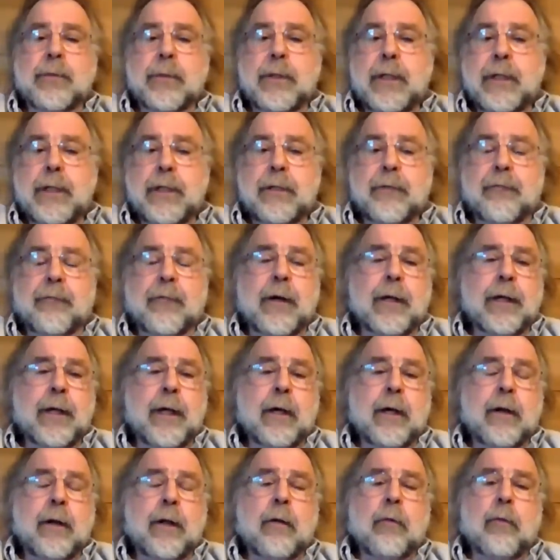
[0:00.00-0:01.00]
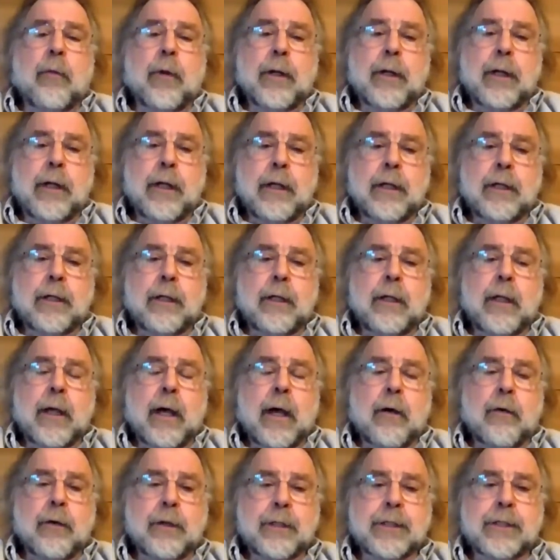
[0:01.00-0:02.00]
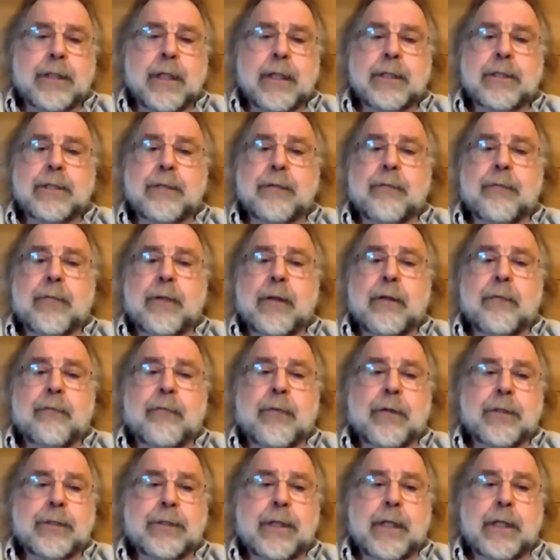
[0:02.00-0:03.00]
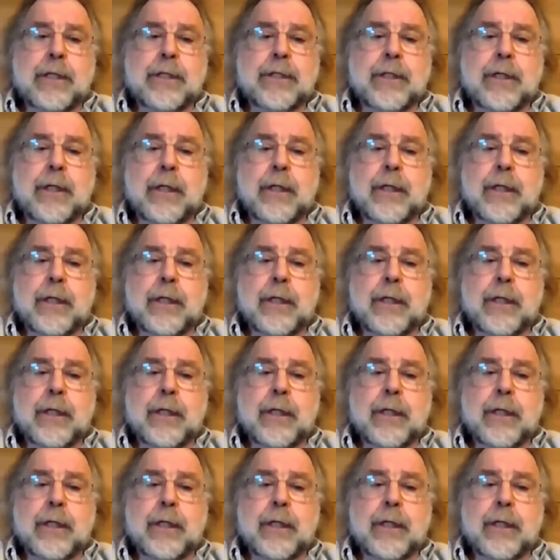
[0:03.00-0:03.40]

we need to find out what how extensive the infestation